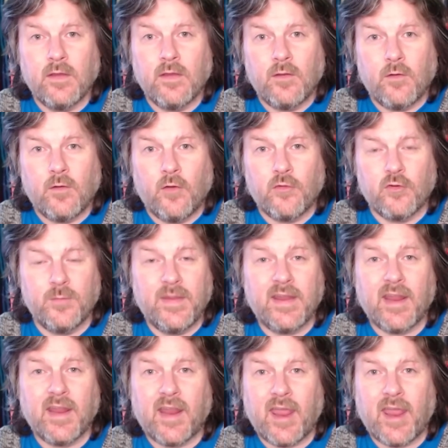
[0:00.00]
Other Amiga
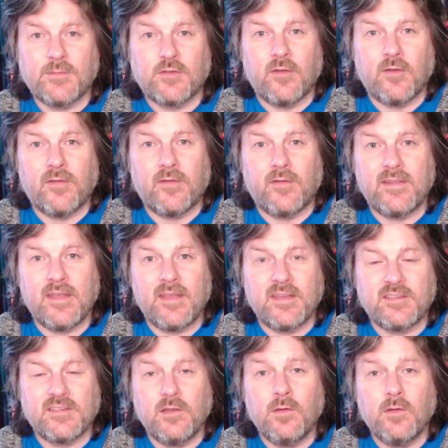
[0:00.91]
games covered in the
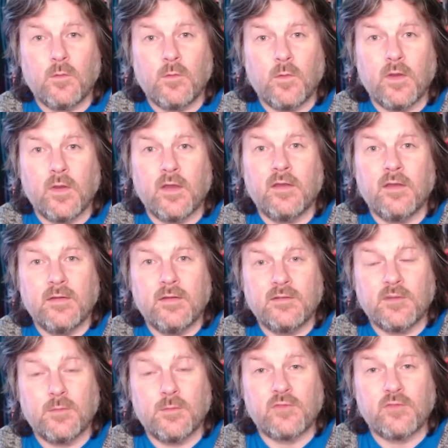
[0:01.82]
issue were
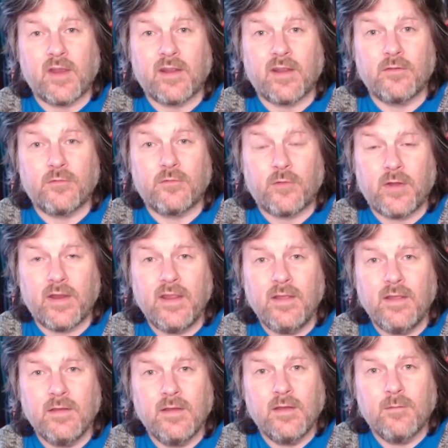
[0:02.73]
Double Dragon 3,
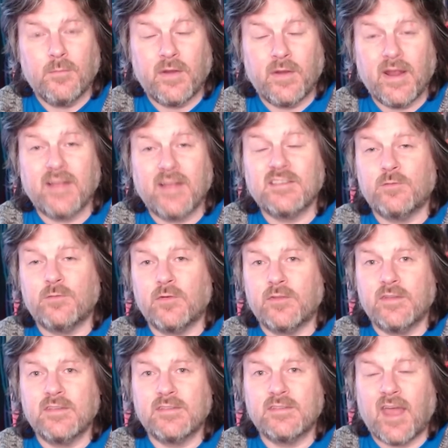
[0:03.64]
Bonanza
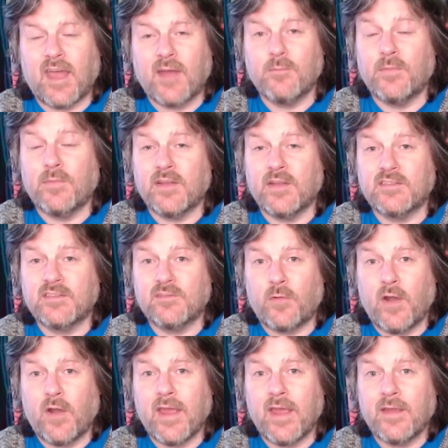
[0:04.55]
Brothers and Birds of
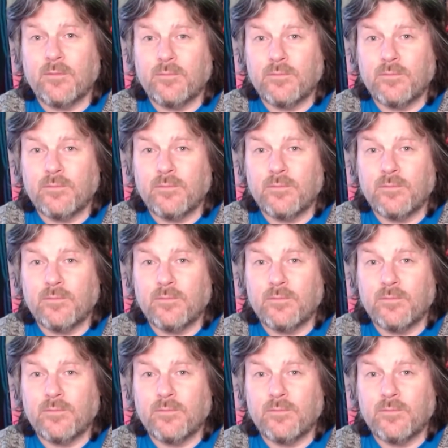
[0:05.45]
Prey.